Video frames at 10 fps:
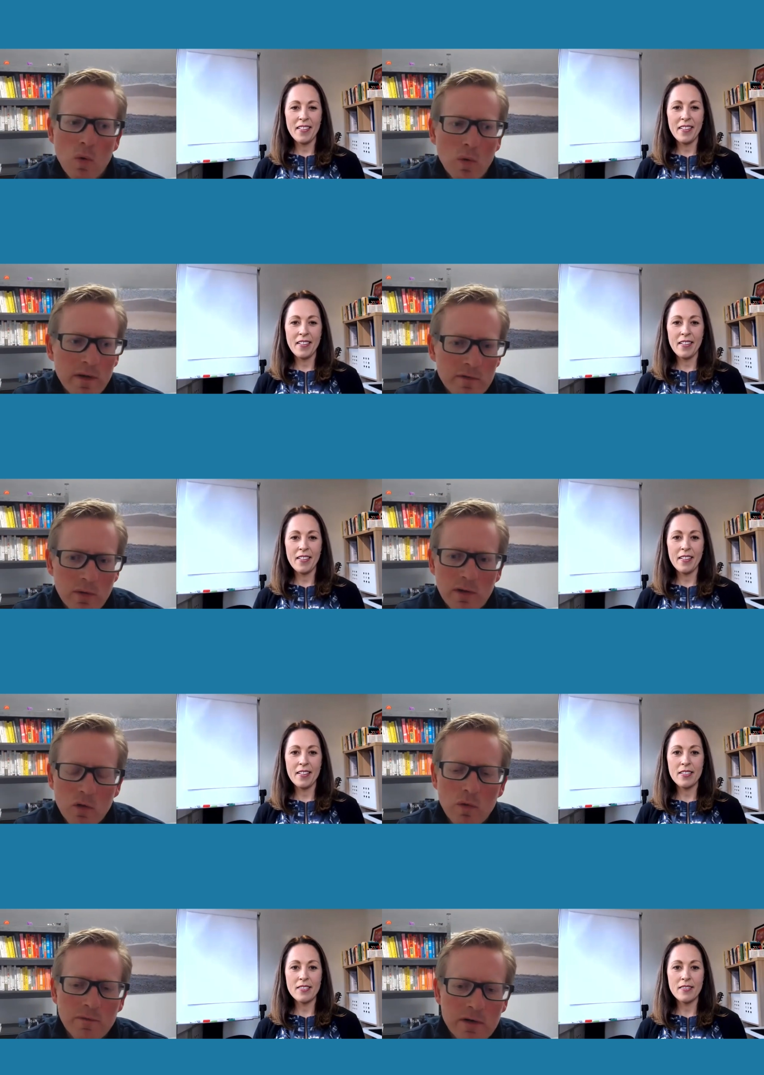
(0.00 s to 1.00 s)
Speaker 1: is one of the
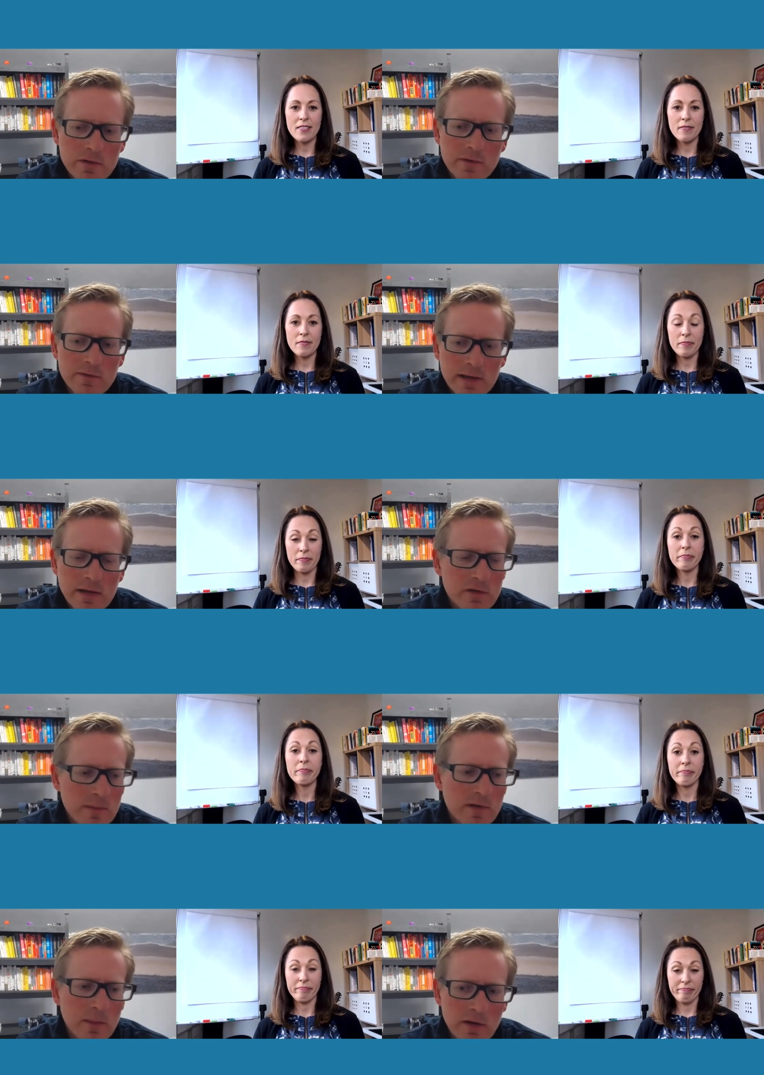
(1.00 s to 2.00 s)
core functions of a leadership
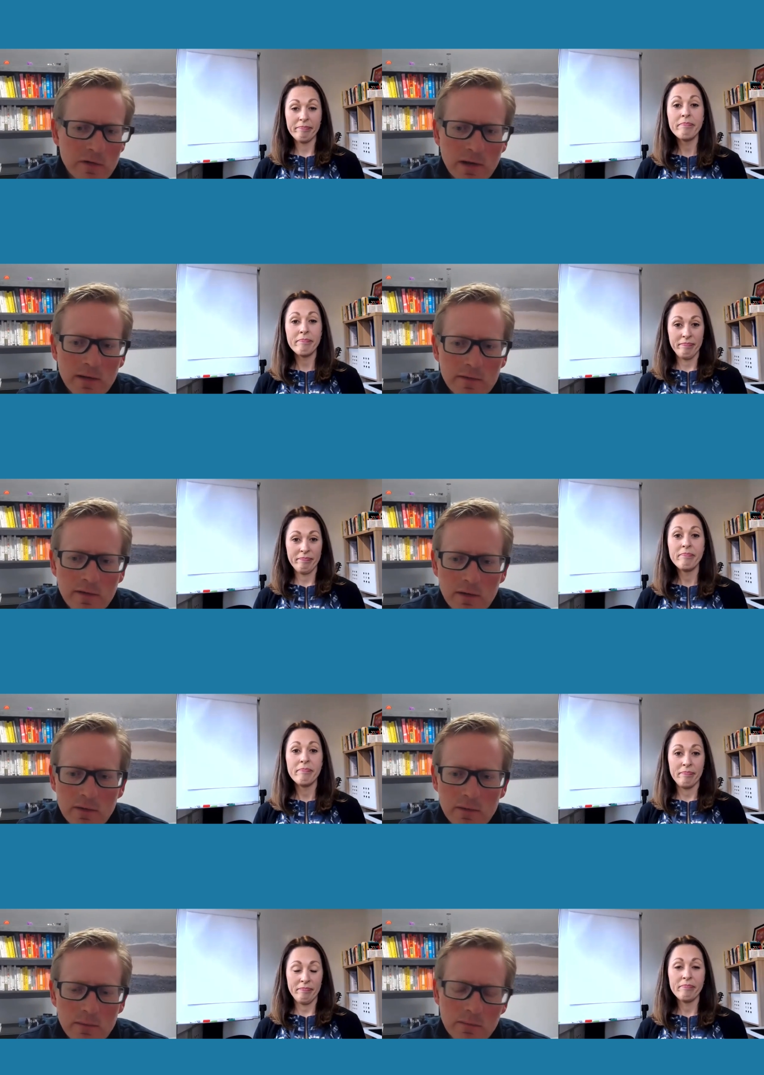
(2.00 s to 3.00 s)
team, actually. So,
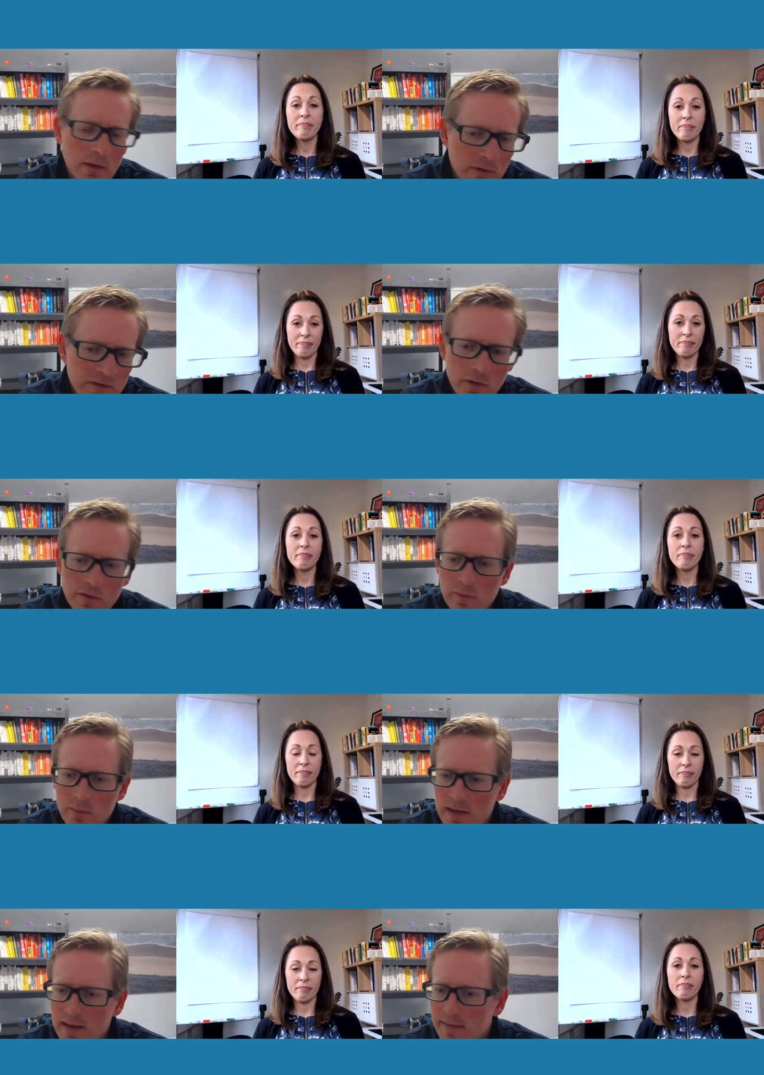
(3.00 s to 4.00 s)
you know, research from
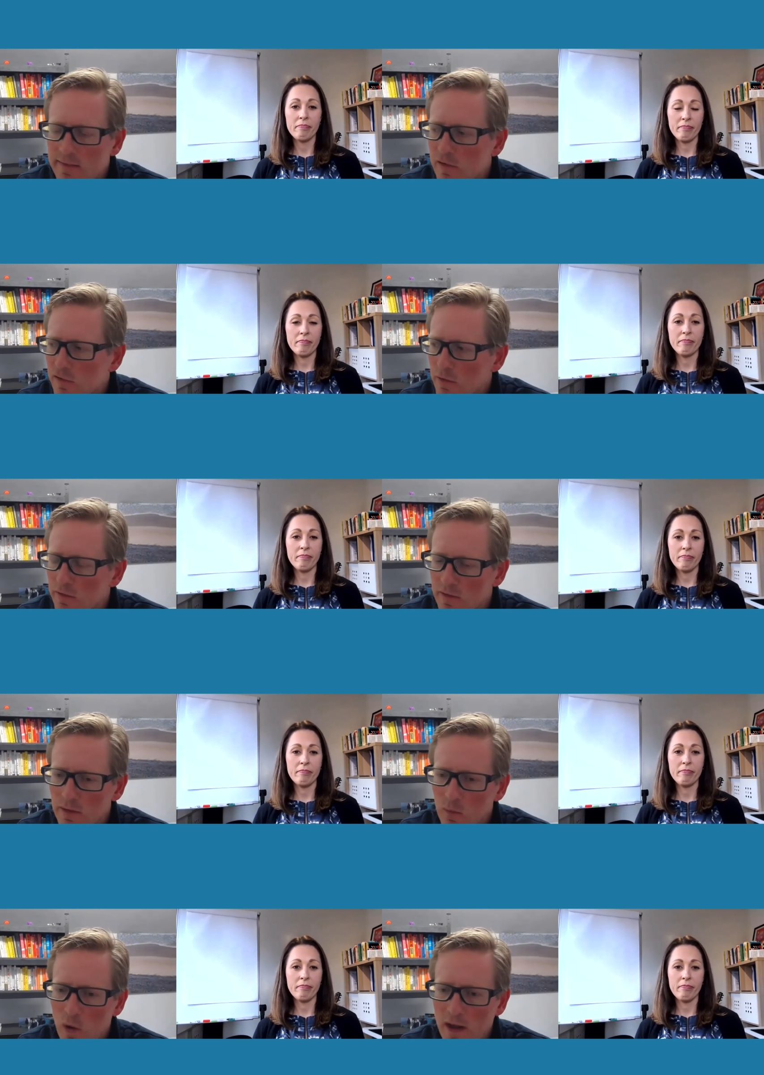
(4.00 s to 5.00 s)
McKinsey shows
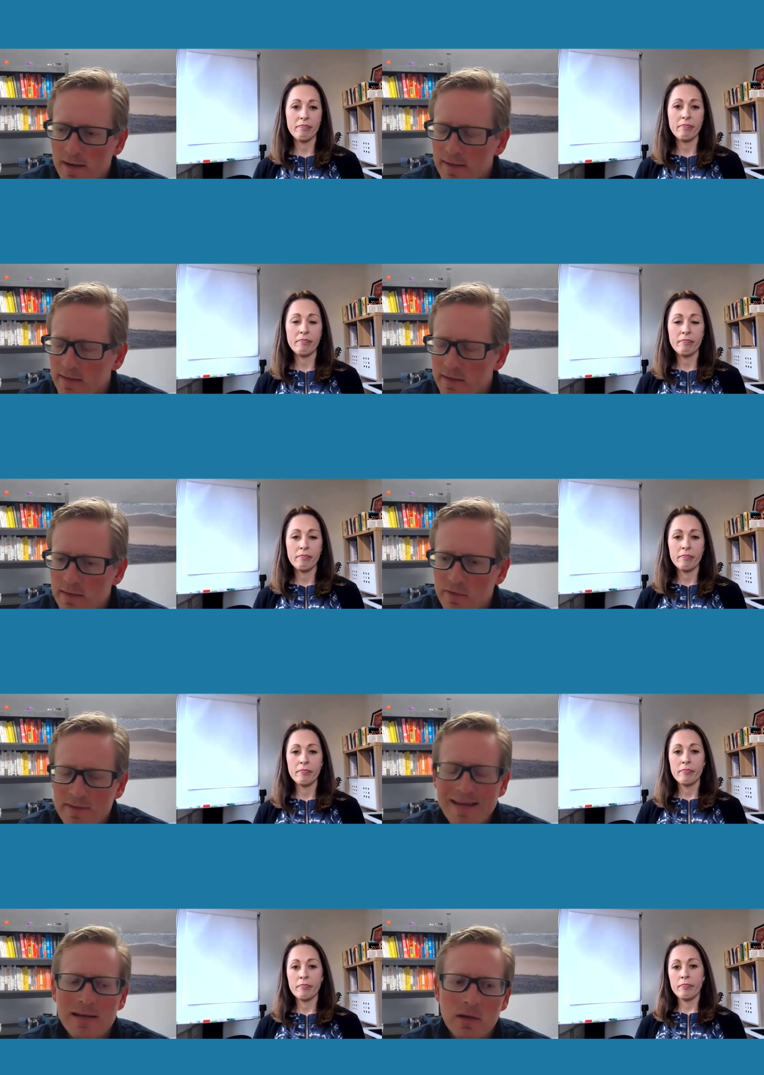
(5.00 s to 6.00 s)
that when an executive is
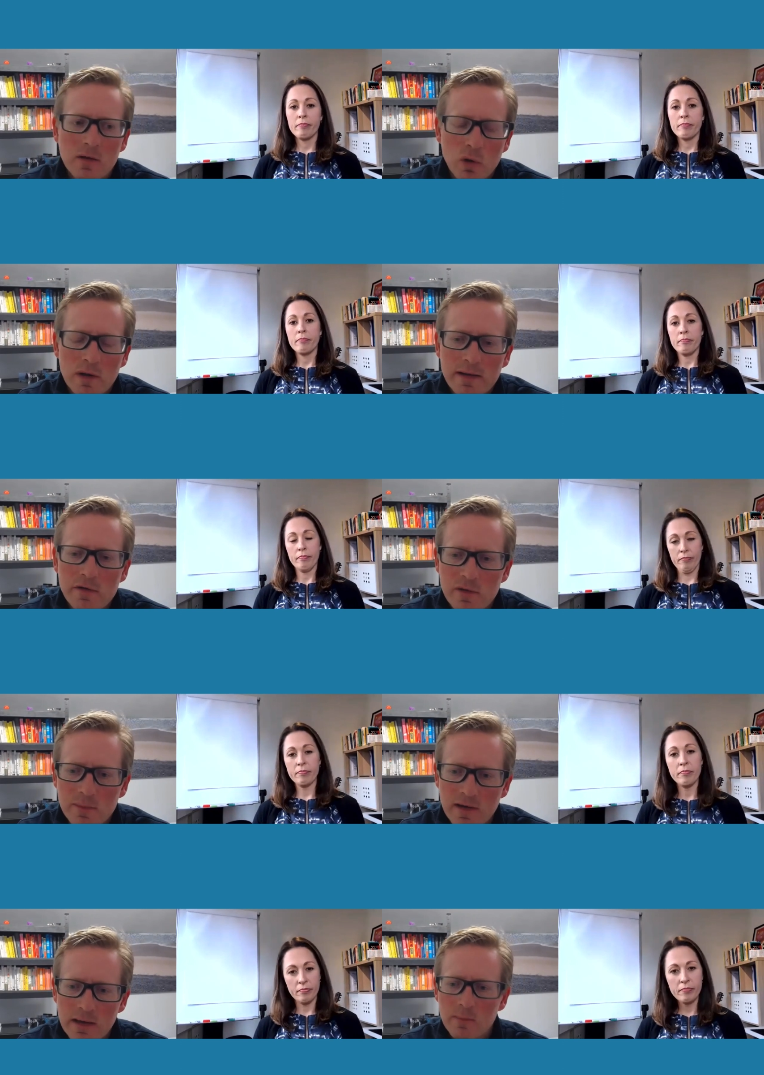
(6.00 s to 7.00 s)
in a good leadership
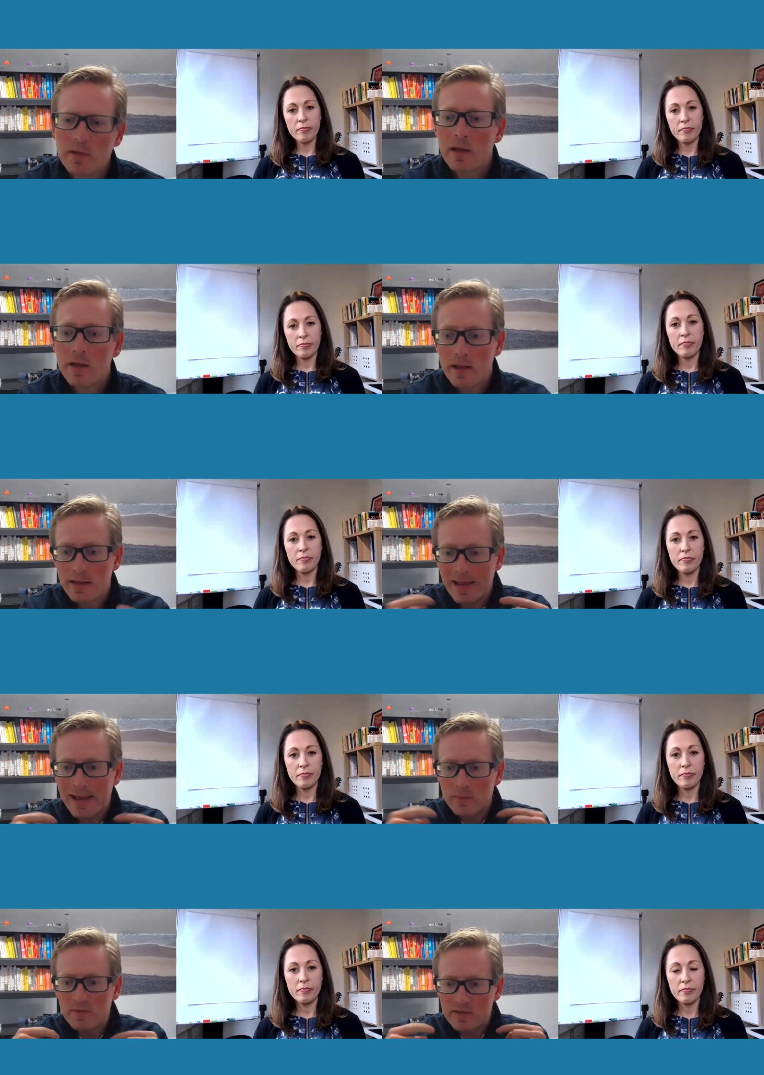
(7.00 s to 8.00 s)
team, they
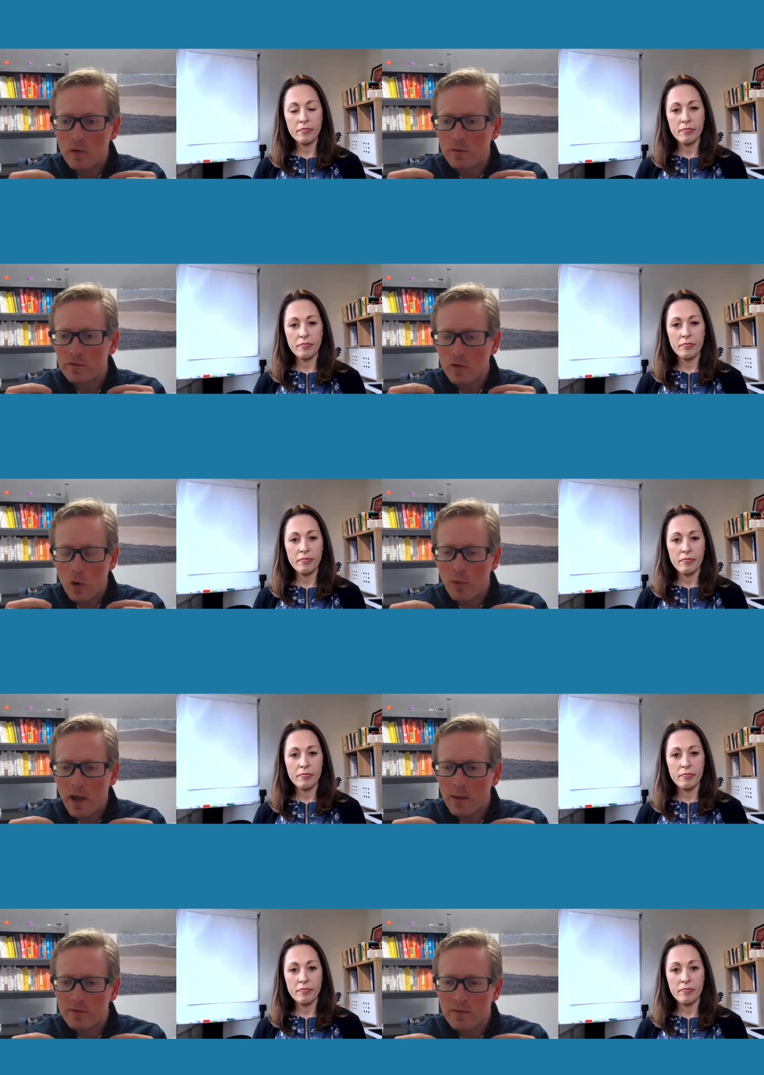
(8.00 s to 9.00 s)
themselves operate
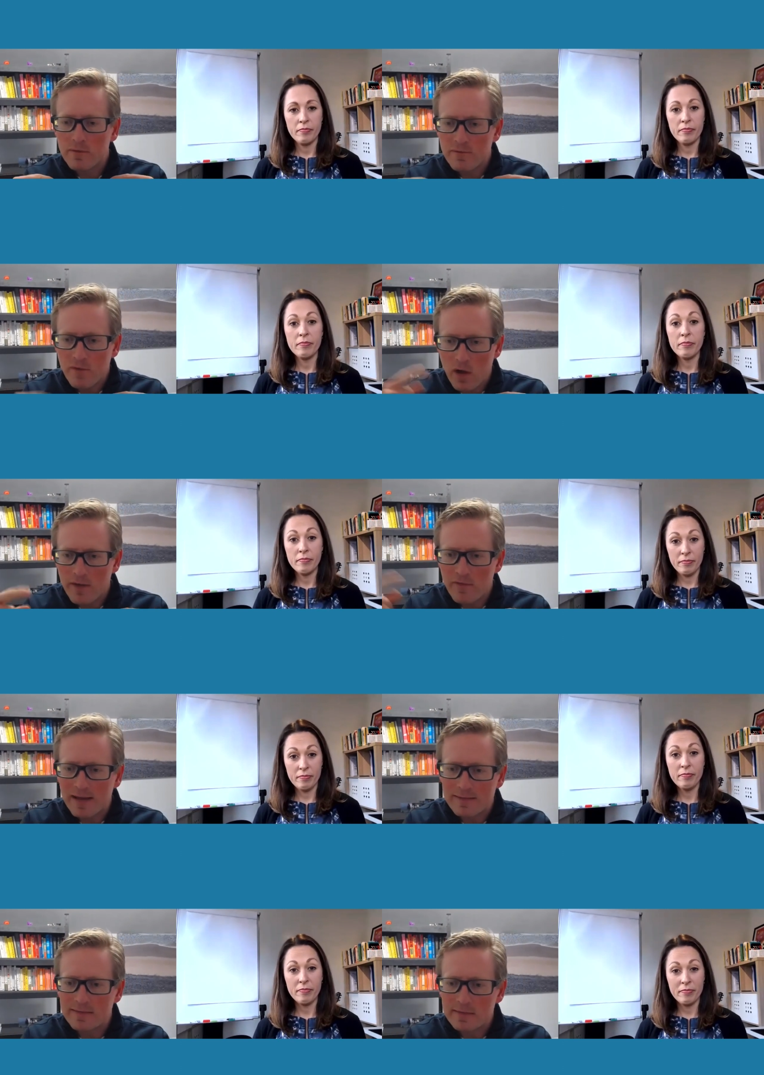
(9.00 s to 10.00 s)
up to
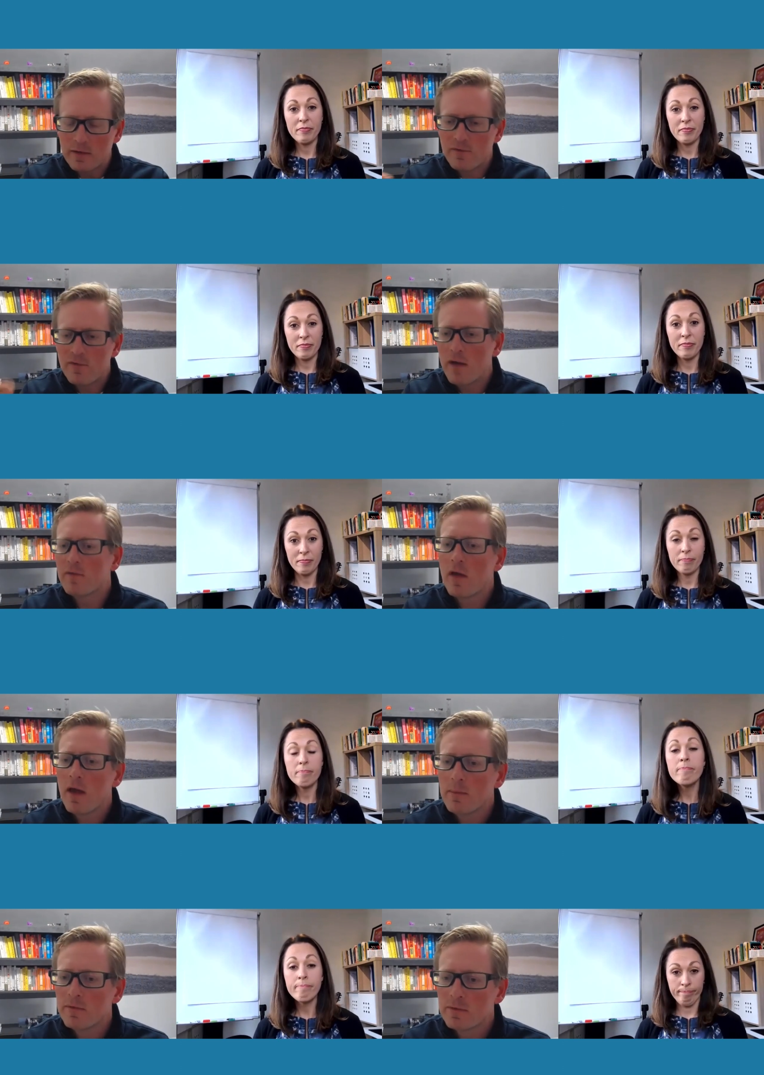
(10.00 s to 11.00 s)
5x, you know, five
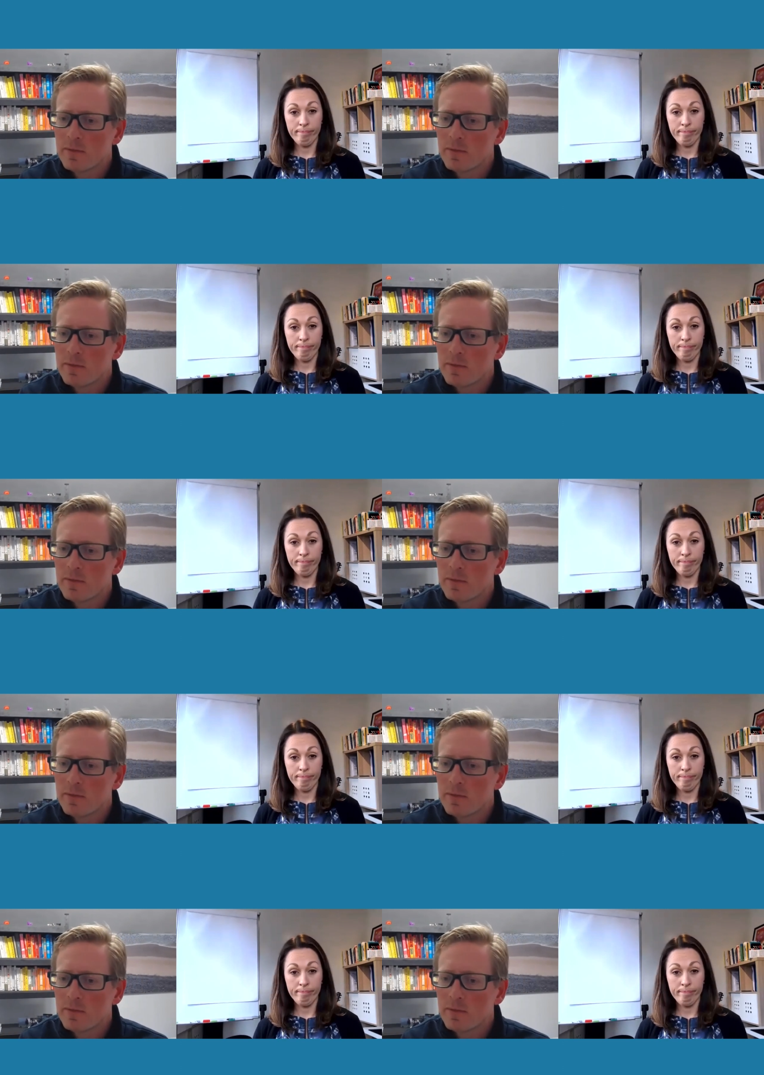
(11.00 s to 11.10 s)
times